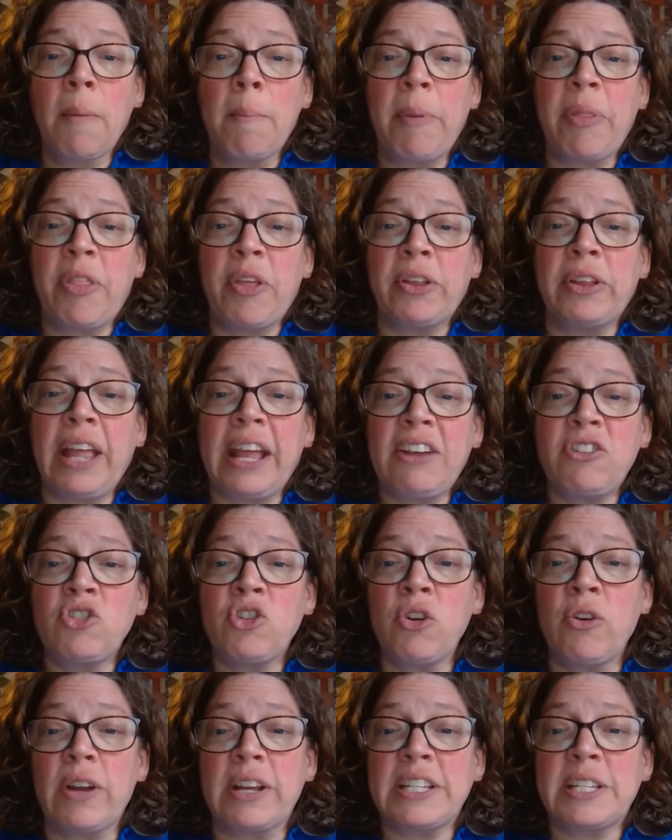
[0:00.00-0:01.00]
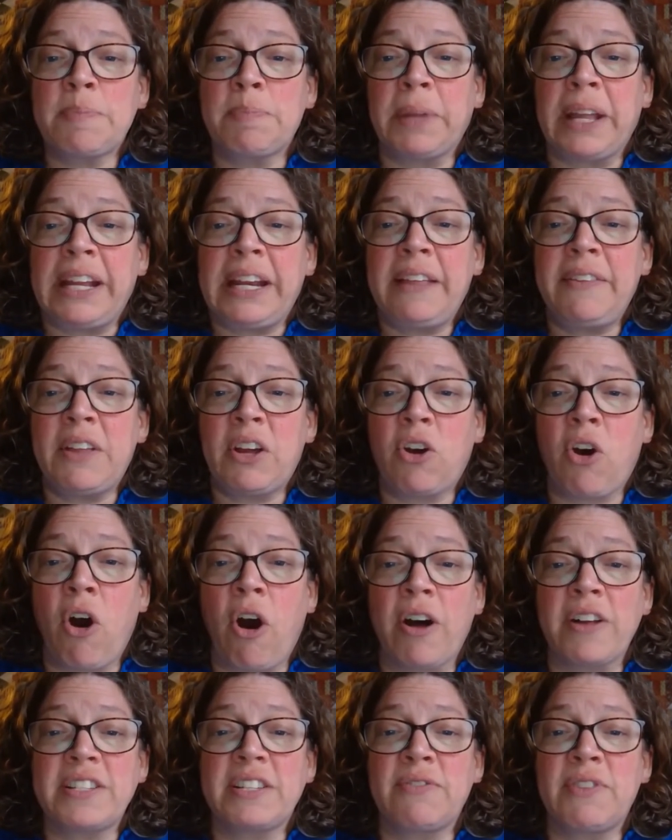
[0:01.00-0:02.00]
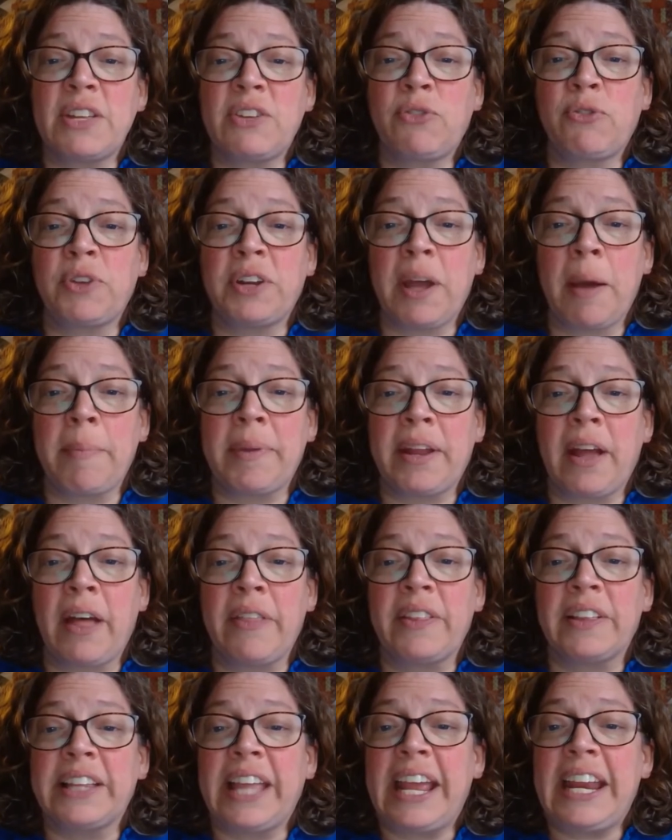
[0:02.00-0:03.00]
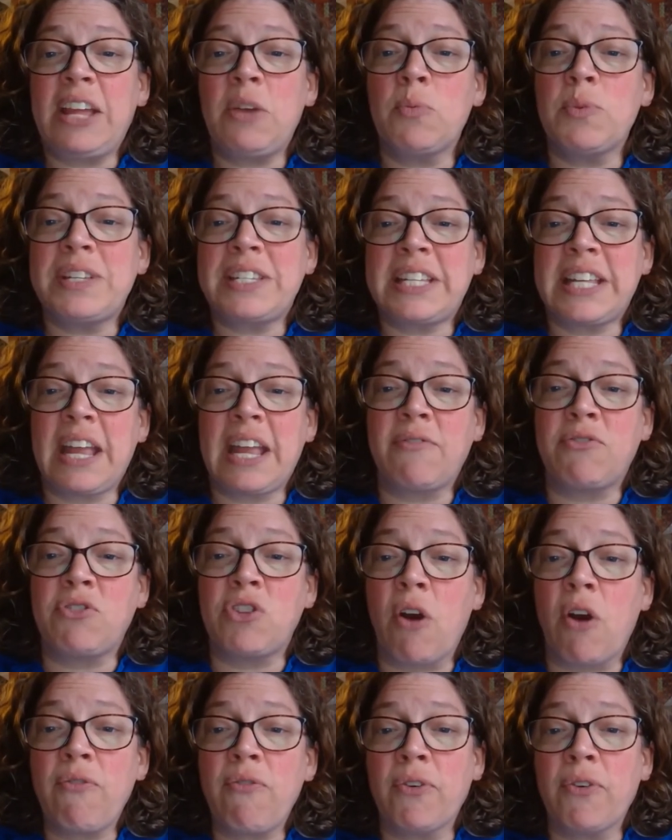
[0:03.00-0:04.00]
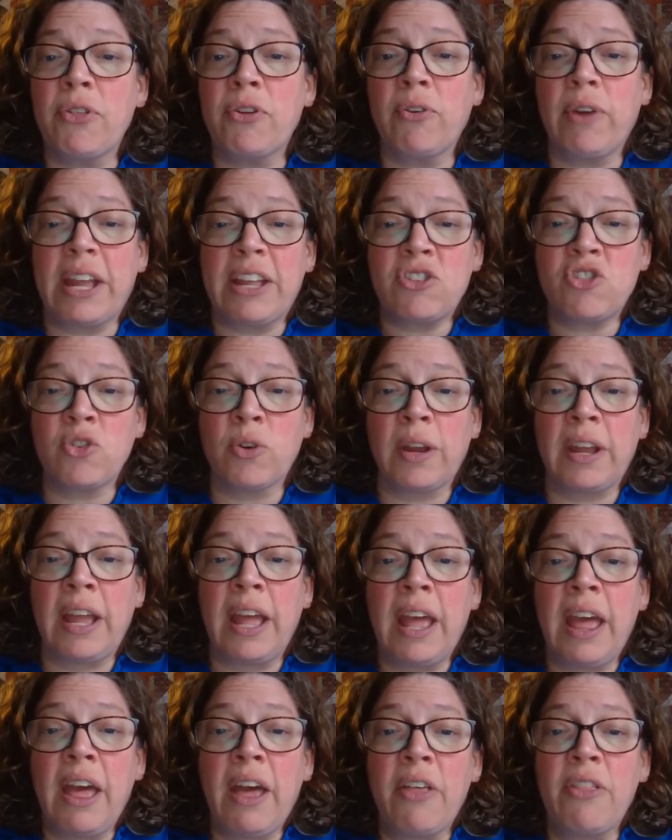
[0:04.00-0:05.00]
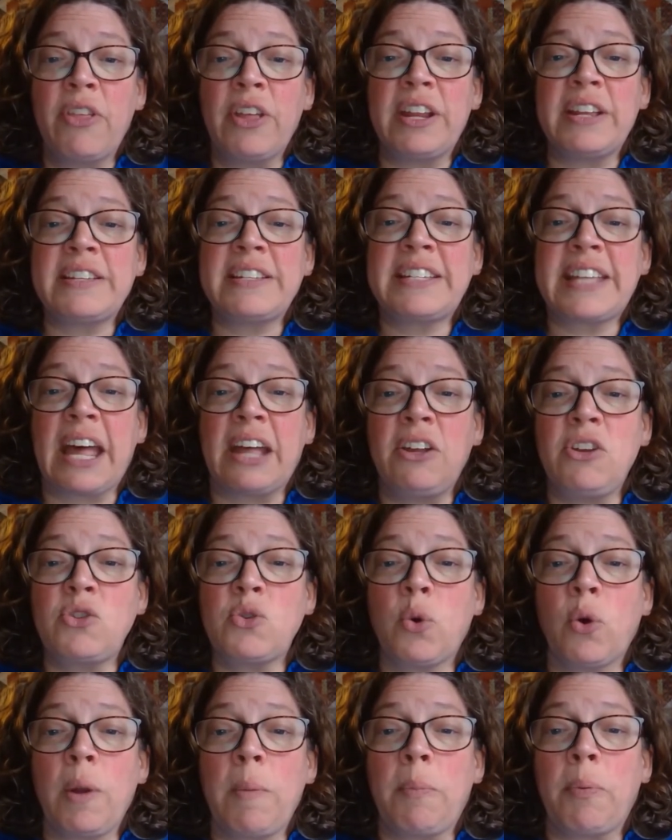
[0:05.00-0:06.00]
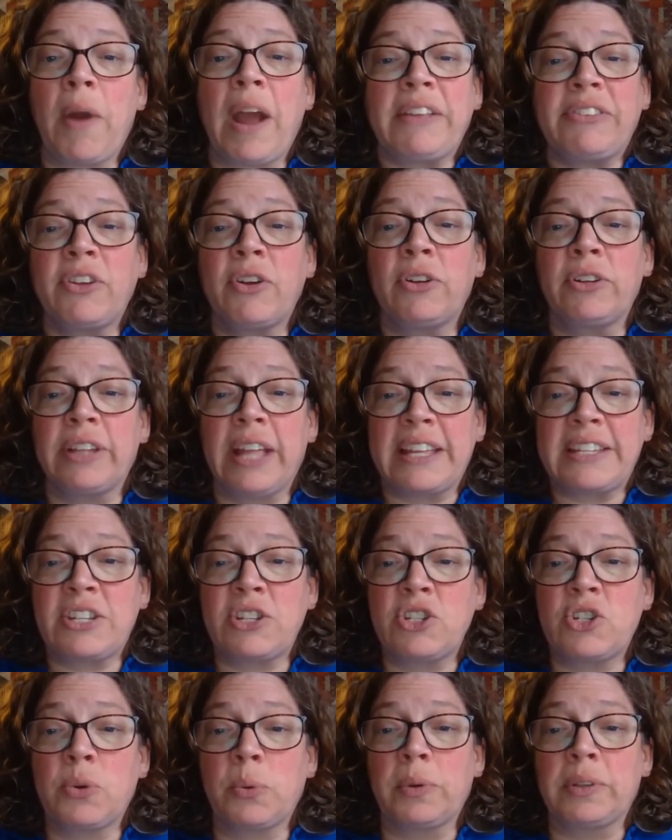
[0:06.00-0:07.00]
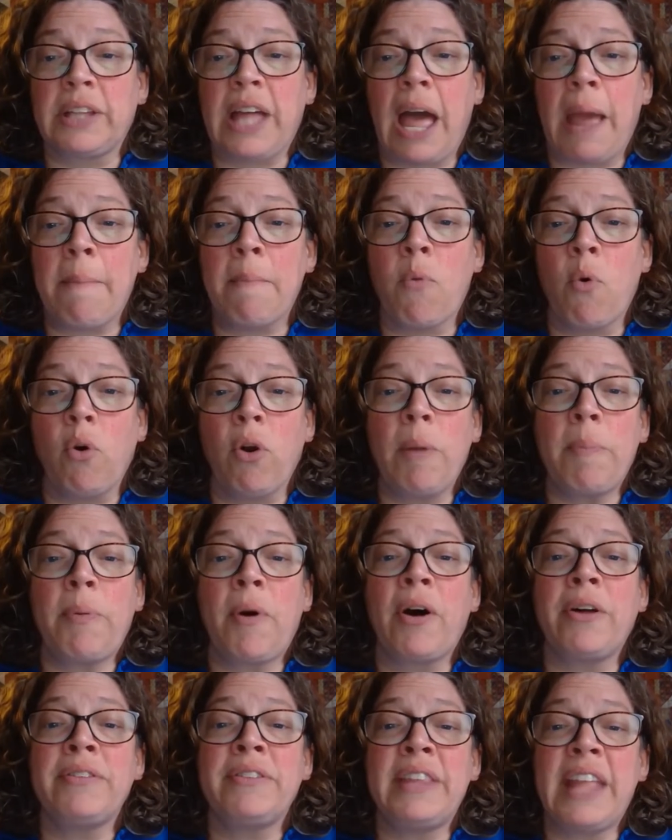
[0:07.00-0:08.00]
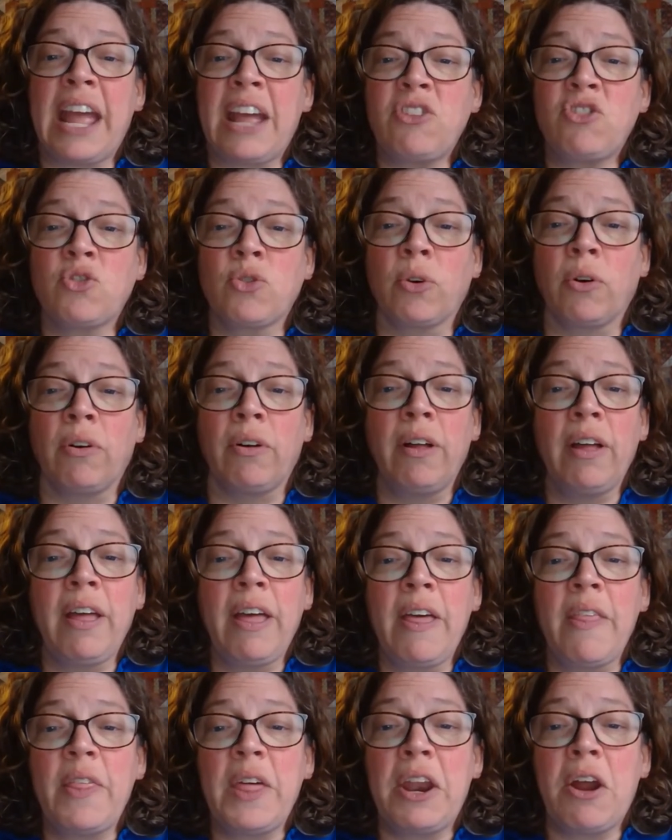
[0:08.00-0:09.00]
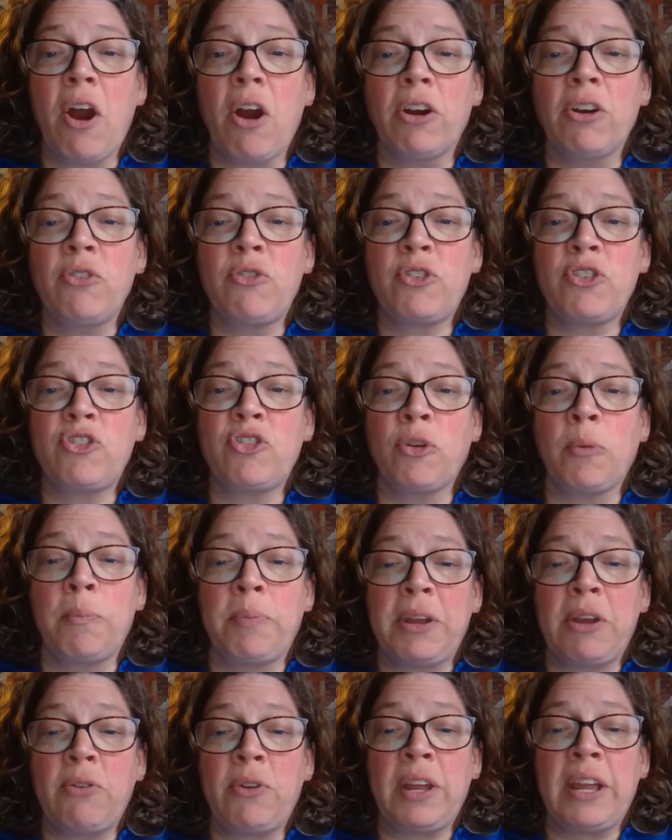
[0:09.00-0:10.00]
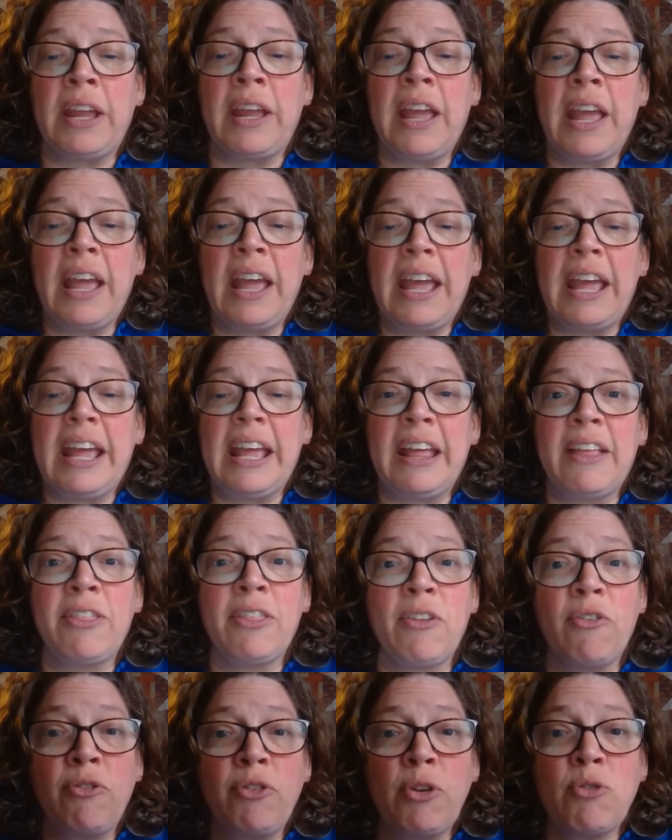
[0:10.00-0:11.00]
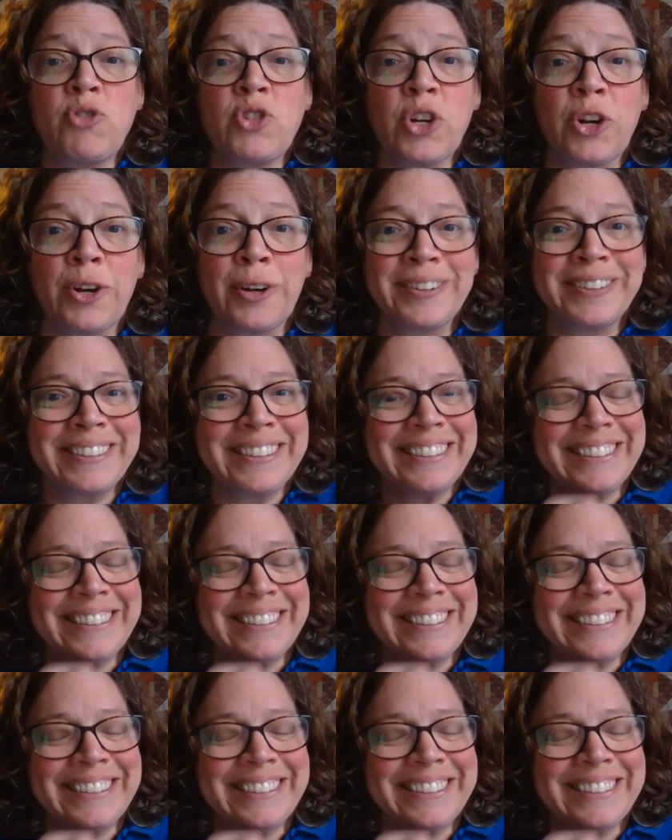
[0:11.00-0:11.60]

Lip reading: But the lecturer explaining the cause of this phenomenon, the lady received no further injury than a salutary practical lesson to rely more upon natural than artificial beauty in the future.